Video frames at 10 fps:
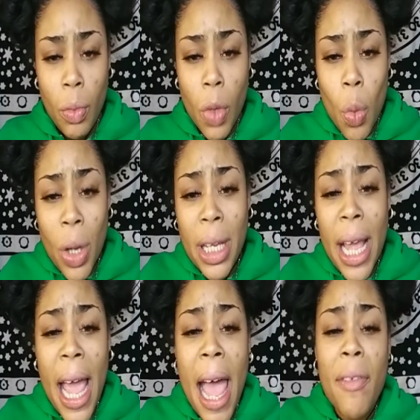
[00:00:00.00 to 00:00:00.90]
what they
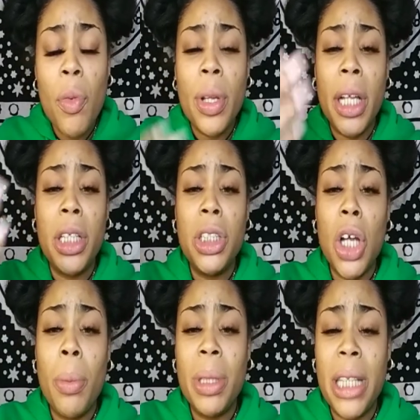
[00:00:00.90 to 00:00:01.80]
have and what they
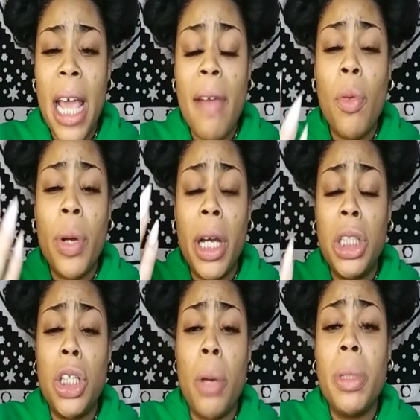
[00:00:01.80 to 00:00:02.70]
determined to have and what they
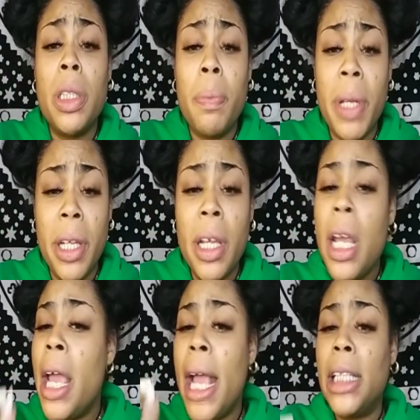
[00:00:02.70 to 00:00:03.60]
determined to be.
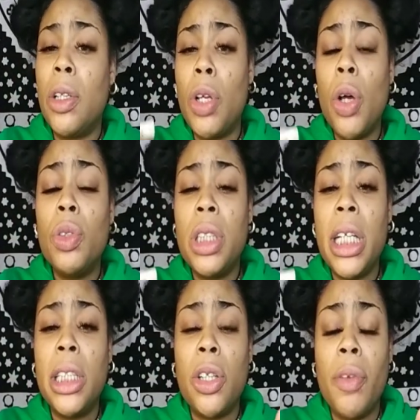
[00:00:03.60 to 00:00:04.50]
And so those
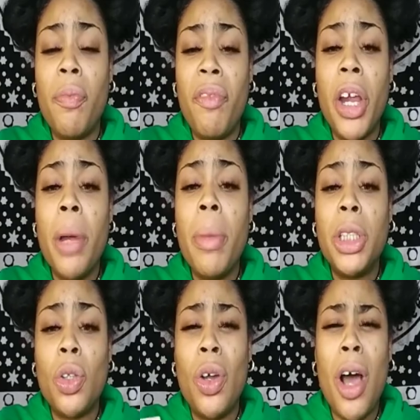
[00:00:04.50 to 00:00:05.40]
things are very
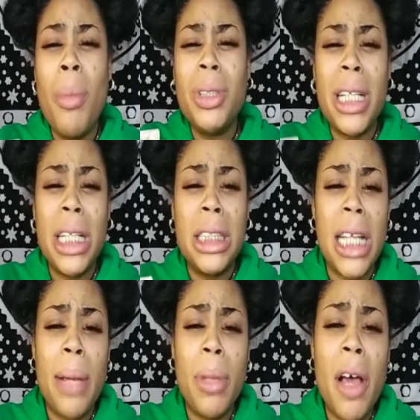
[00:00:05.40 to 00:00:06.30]
much on almost like the
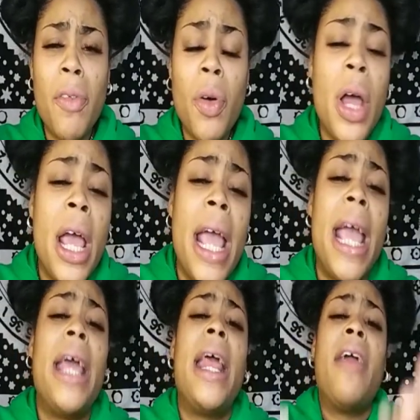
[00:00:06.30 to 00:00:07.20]
same level,
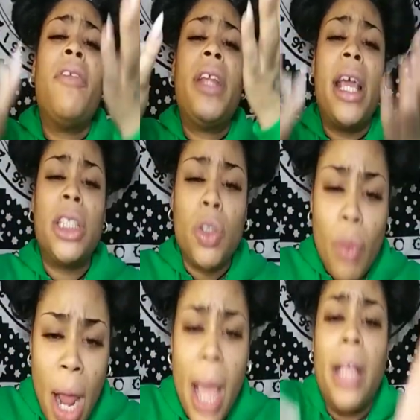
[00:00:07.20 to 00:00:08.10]
and every day it's a
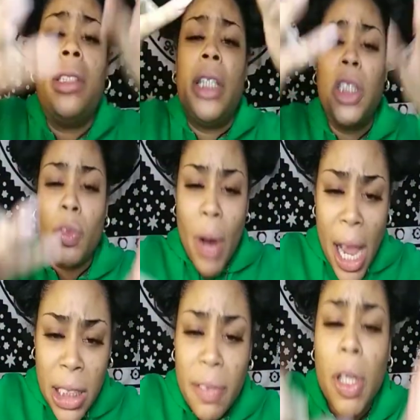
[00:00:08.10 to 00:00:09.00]
rise. It's a rise of